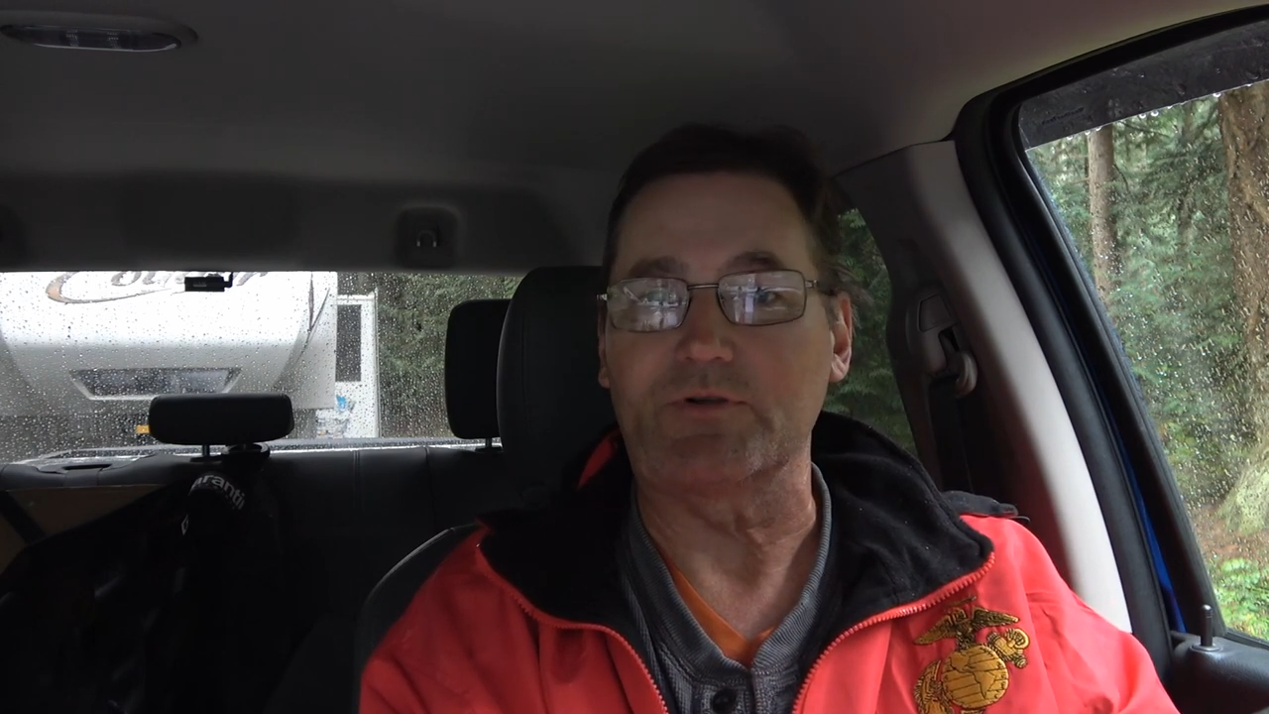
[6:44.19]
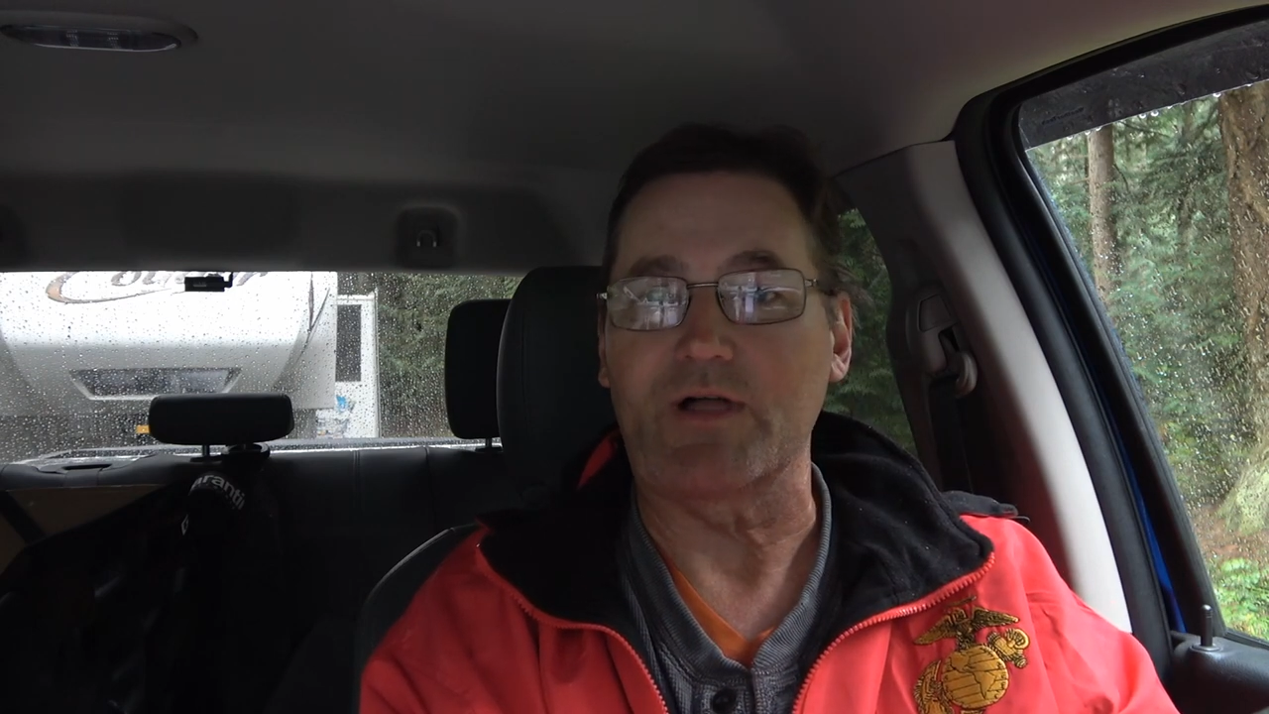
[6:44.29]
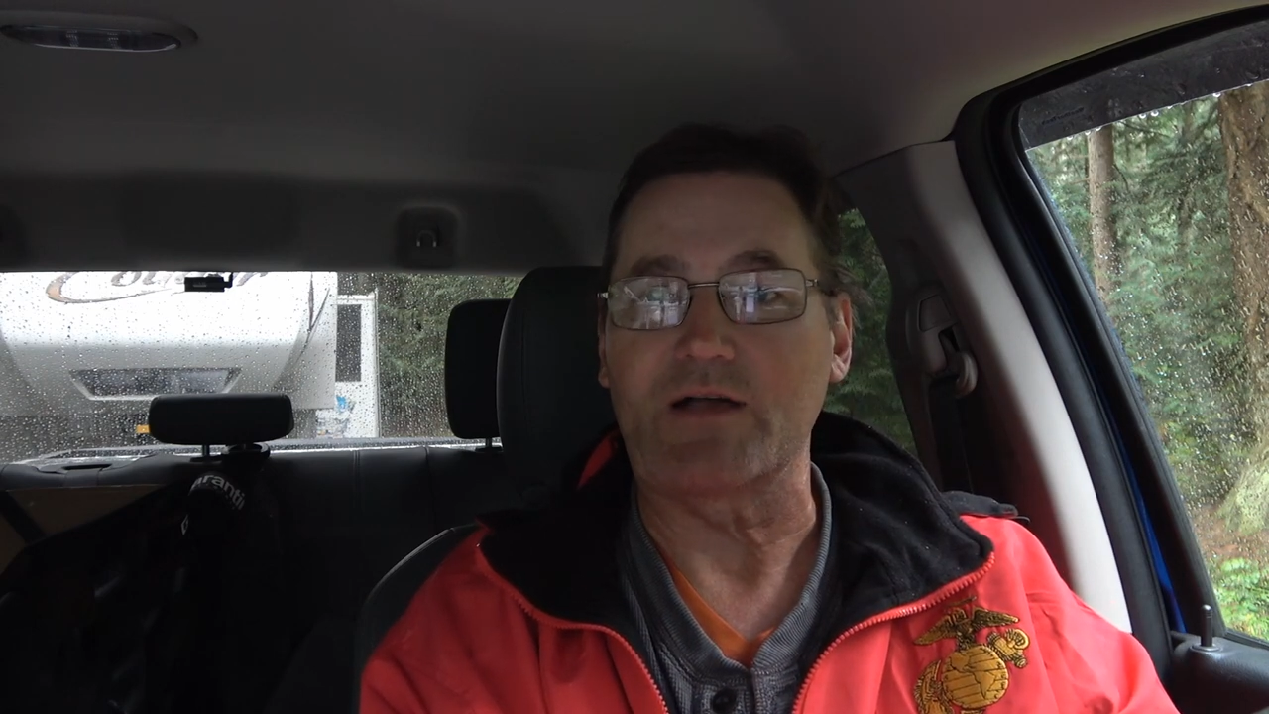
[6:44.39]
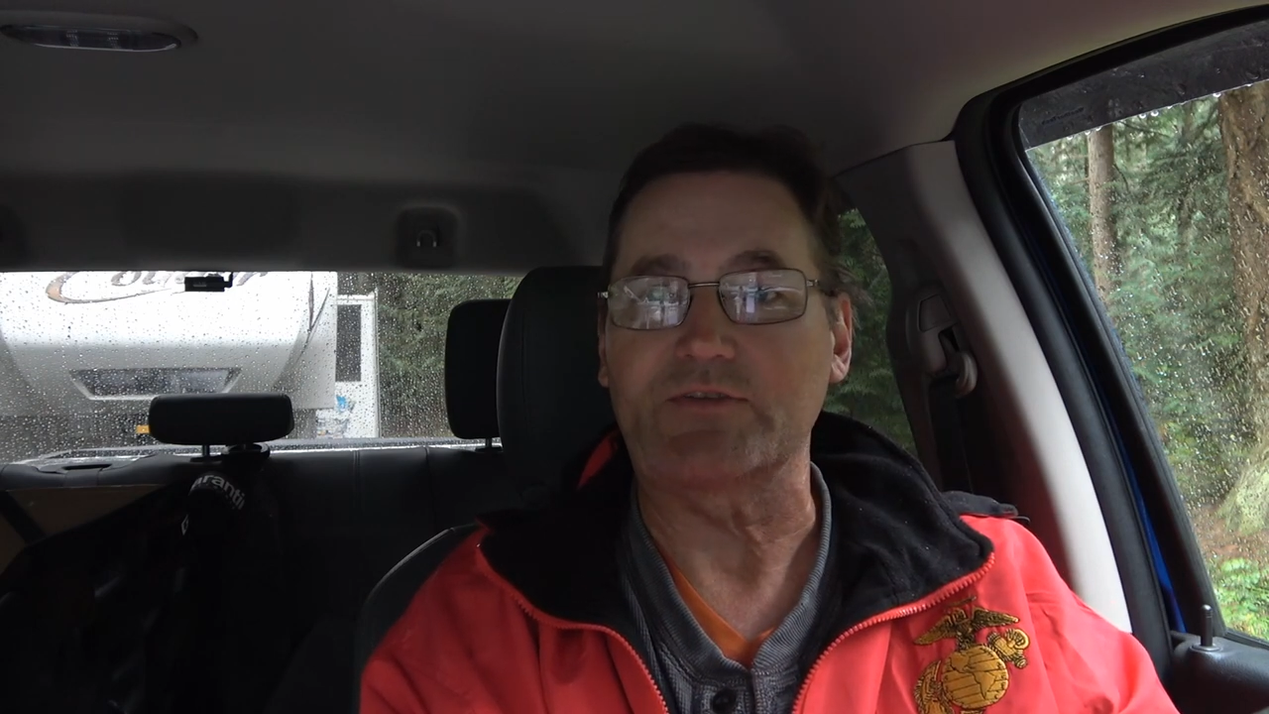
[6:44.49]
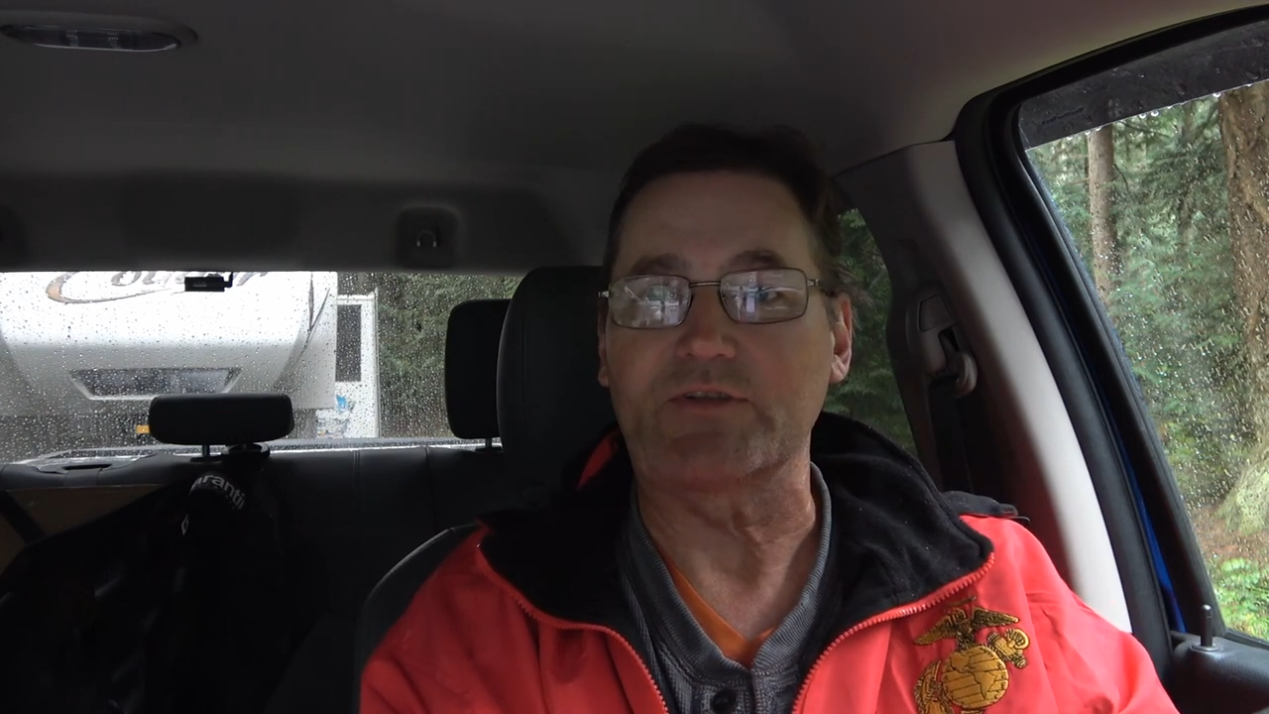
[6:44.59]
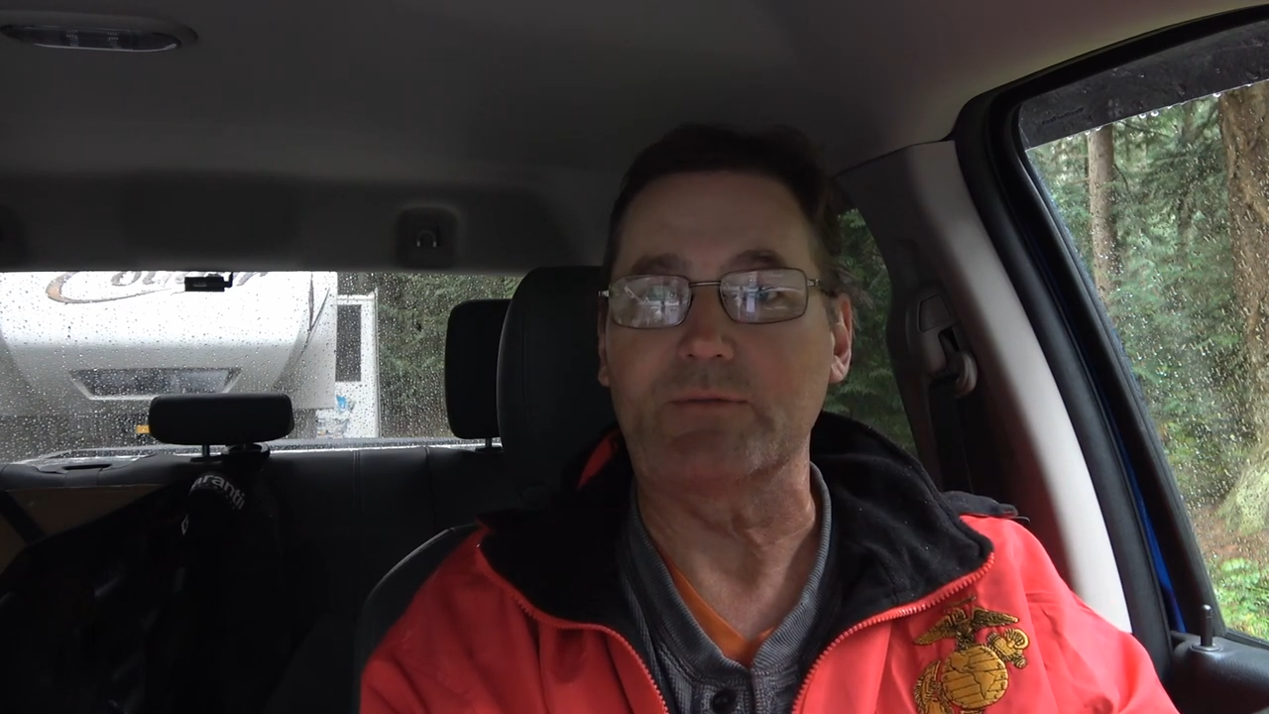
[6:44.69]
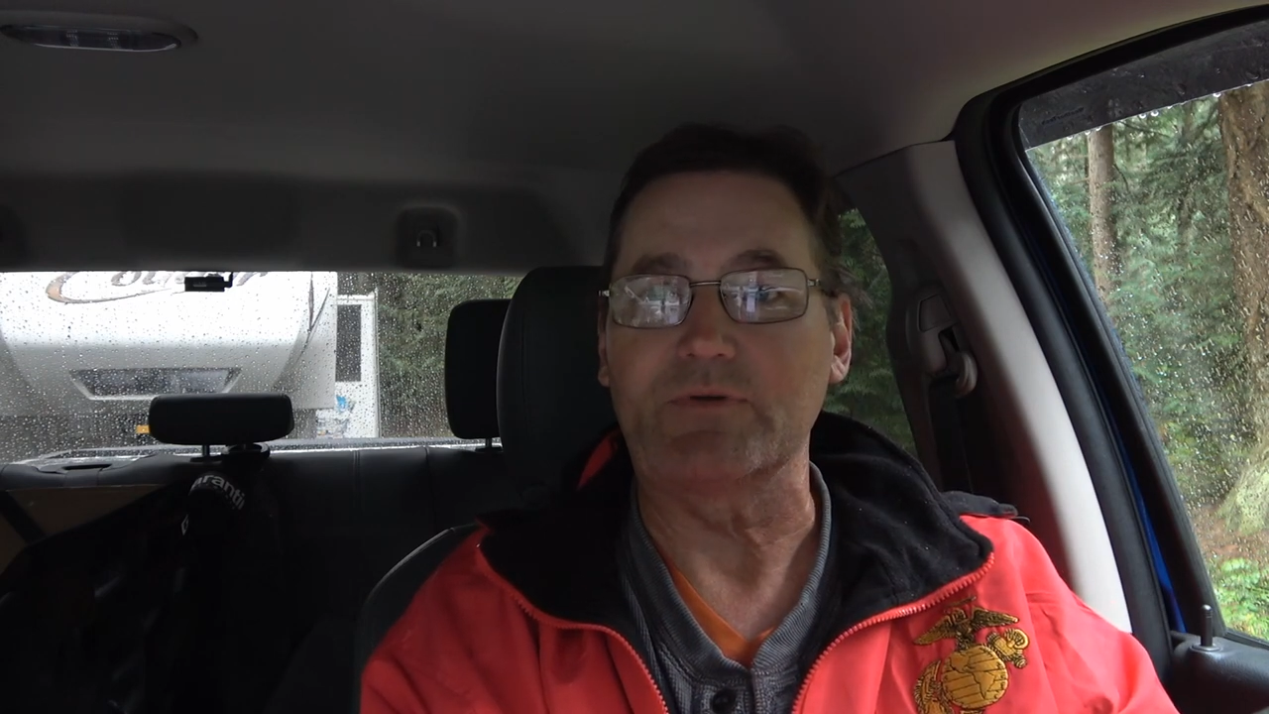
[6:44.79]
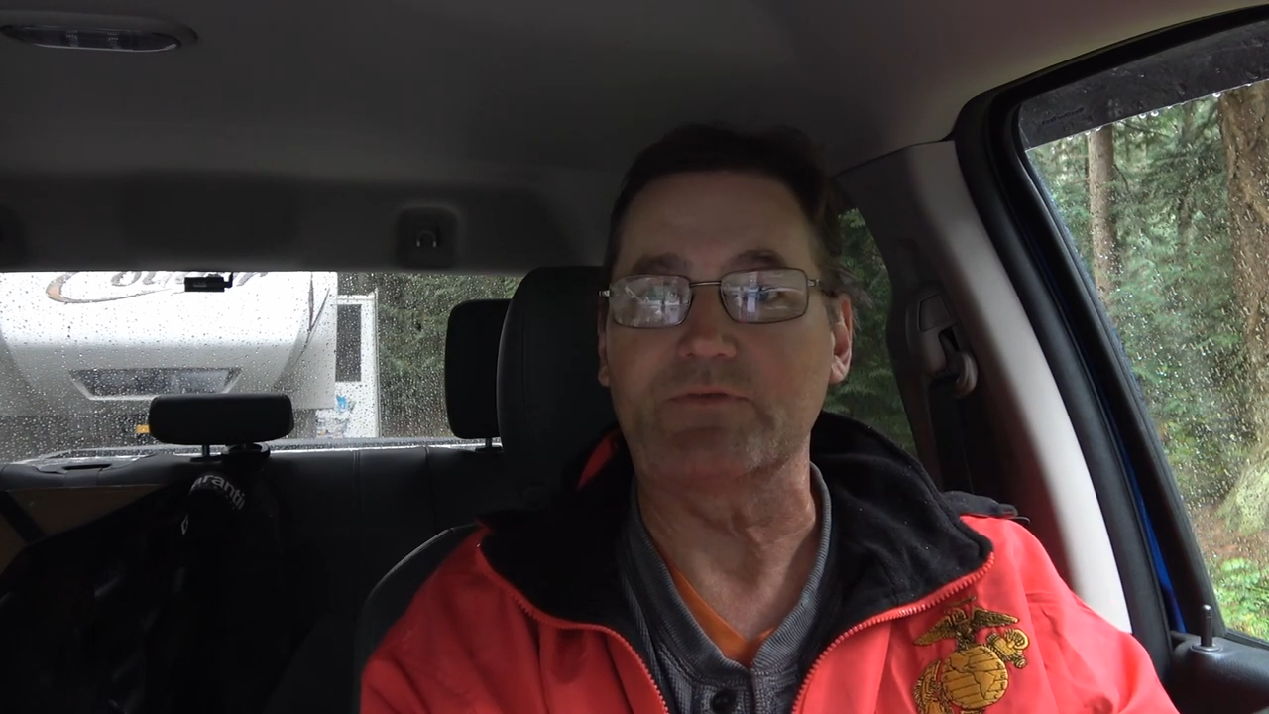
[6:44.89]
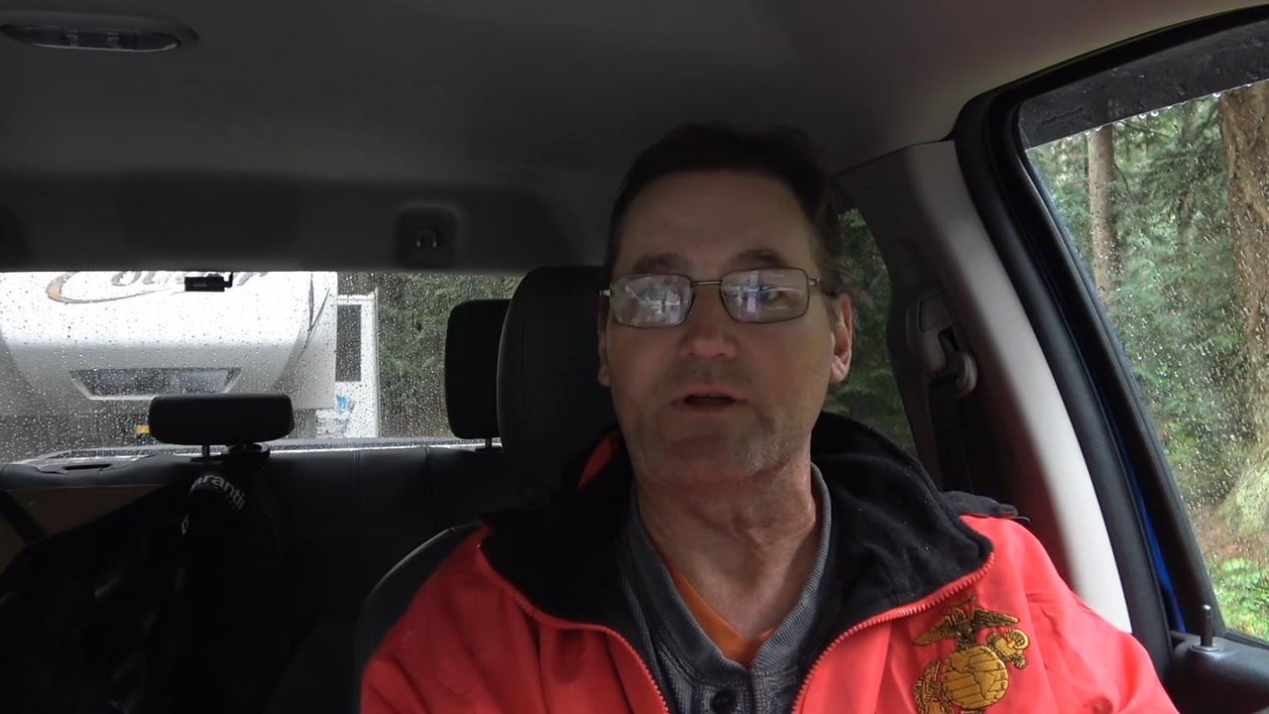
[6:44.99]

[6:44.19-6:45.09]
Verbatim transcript: I'll ask them